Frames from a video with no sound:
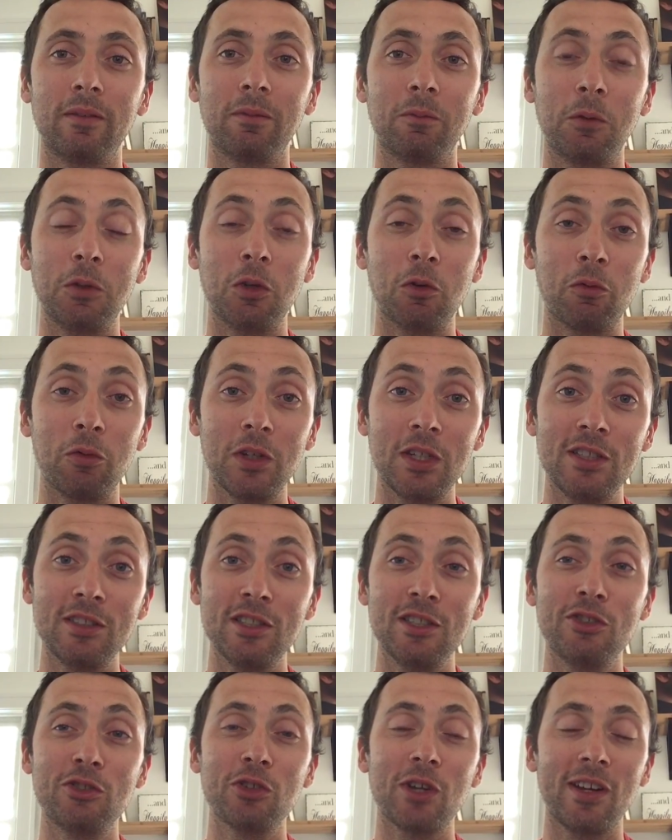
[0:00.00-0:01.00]
When you finish
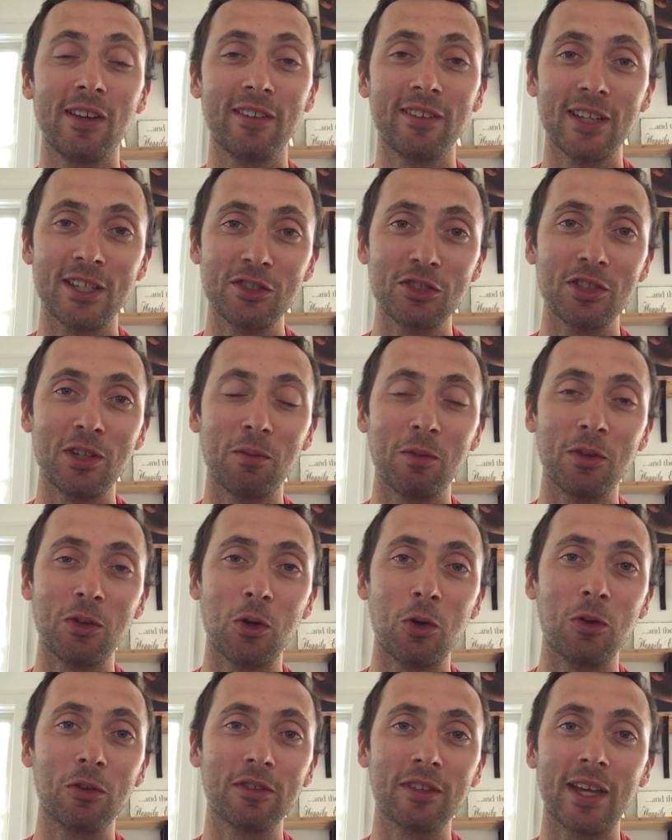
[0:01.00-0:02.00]
each training session and when the
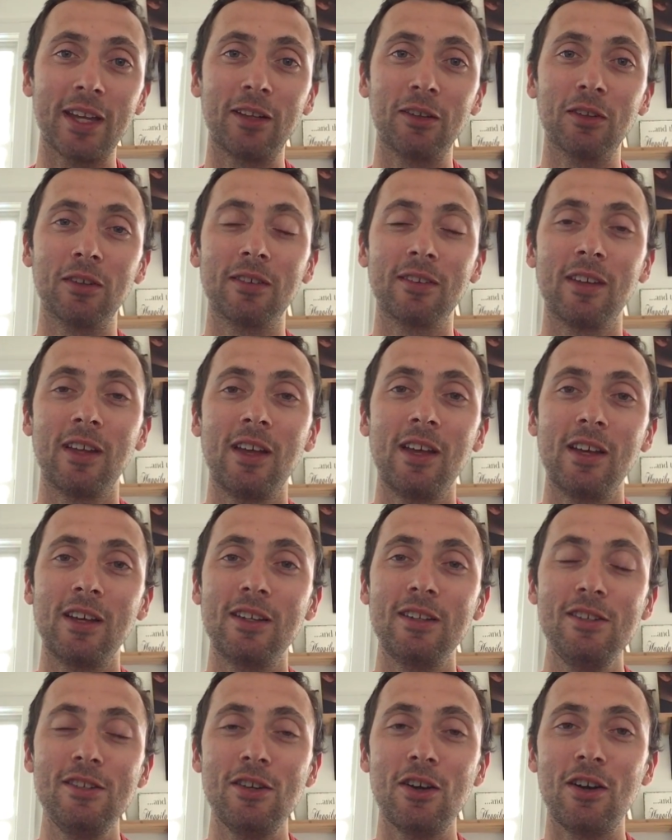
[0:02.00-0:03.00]
whole cycle is
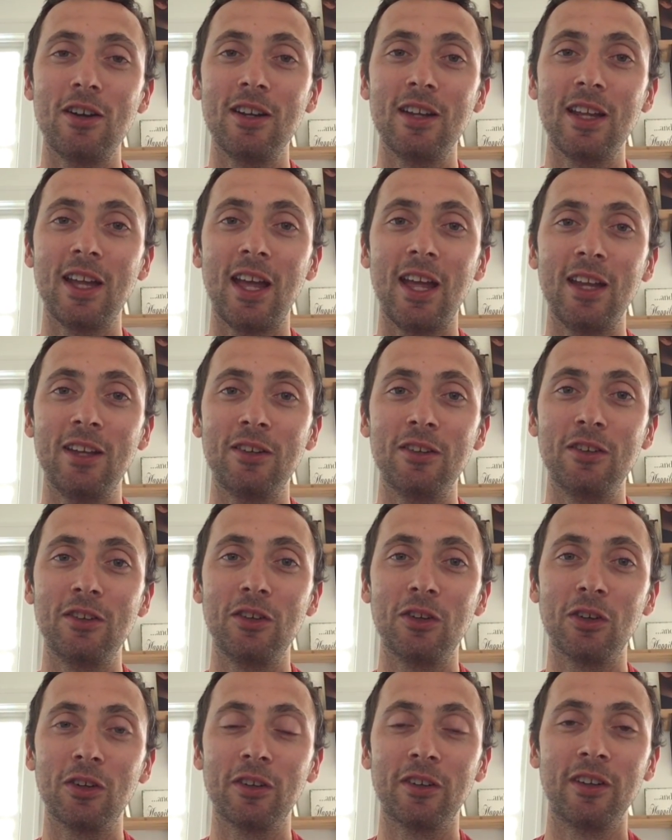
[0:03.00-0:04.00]
done and
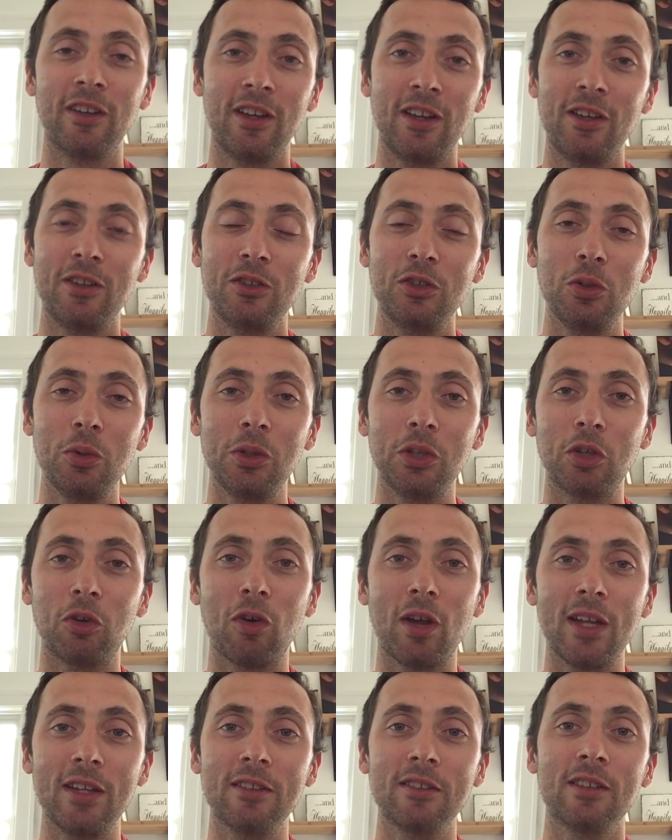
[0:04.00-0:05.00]
you're doing the
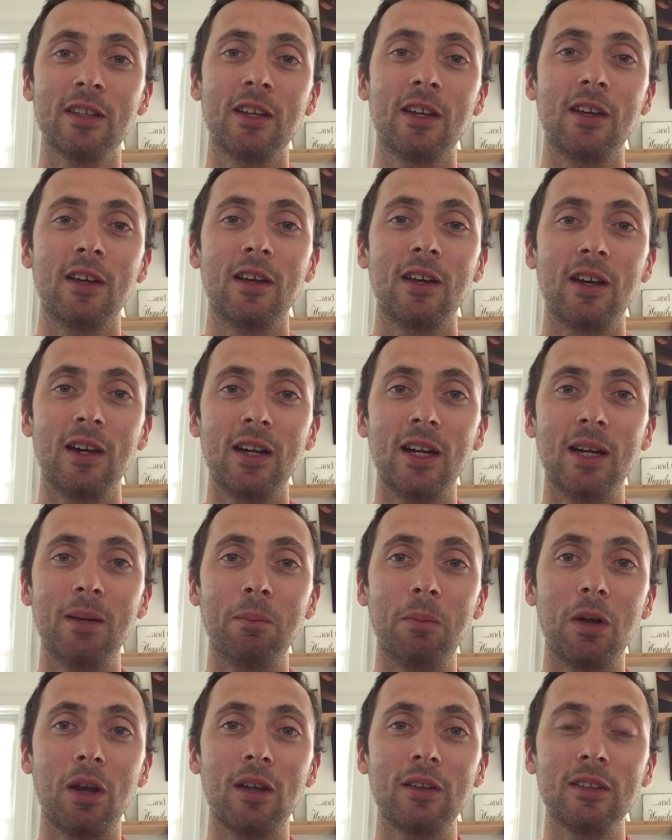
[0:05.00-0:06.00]
race.
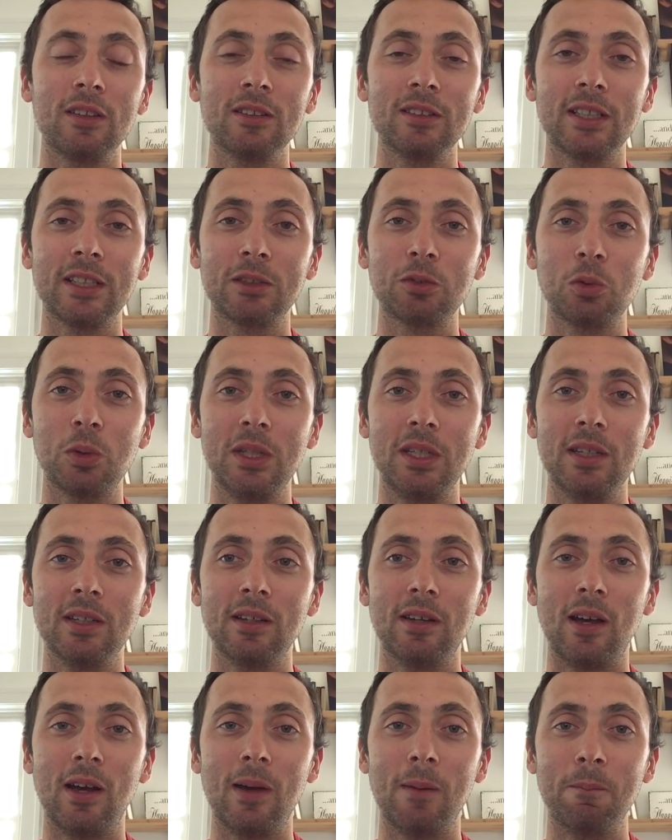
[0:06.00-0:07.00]
But until next week,
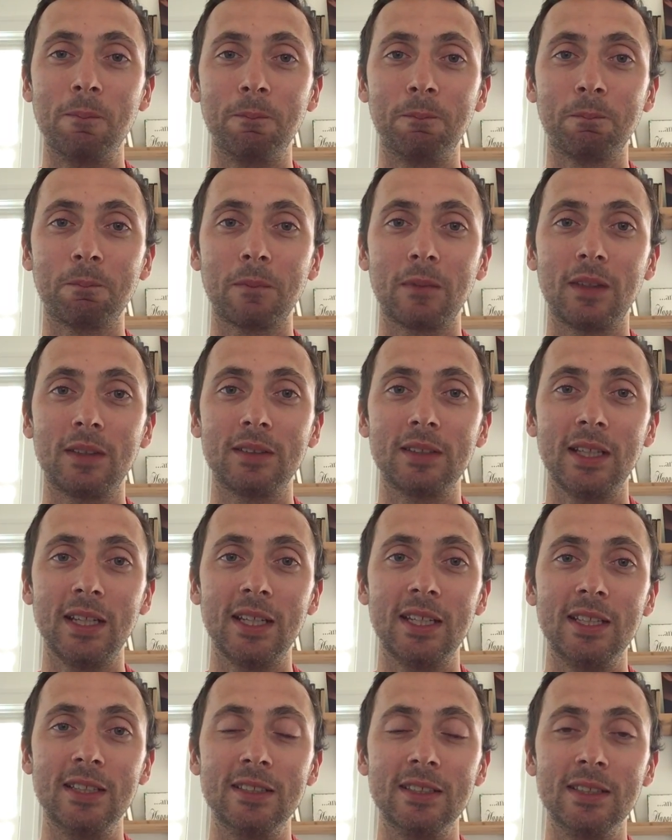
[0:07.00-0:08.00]
take
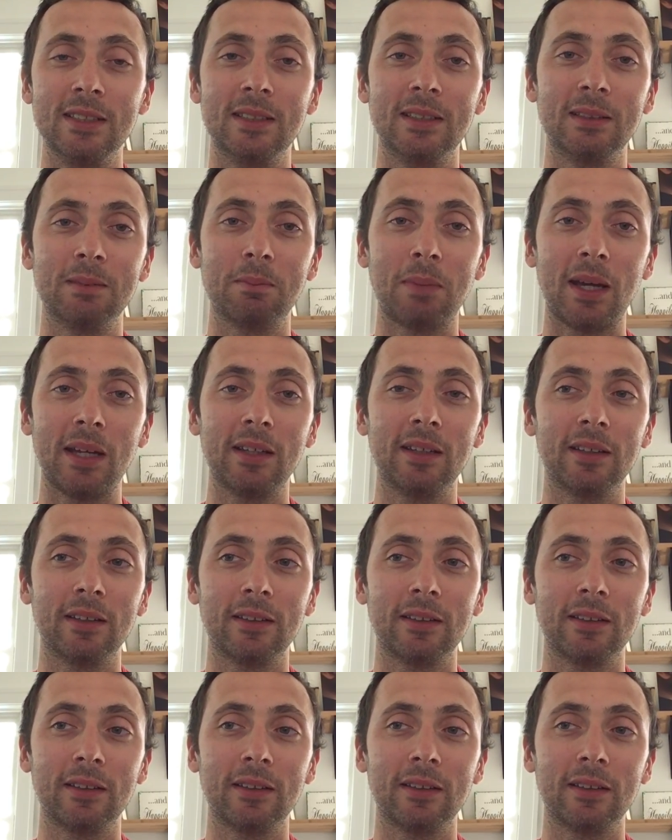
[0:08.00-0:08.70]
it easy. Bye.